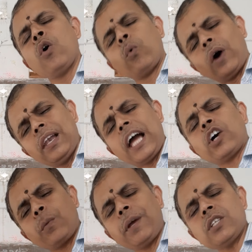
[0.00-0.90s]
1
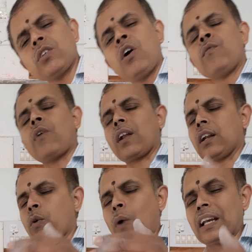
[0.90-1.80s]
lakh rupees for
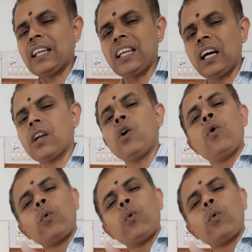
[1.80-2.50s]
an 1 year,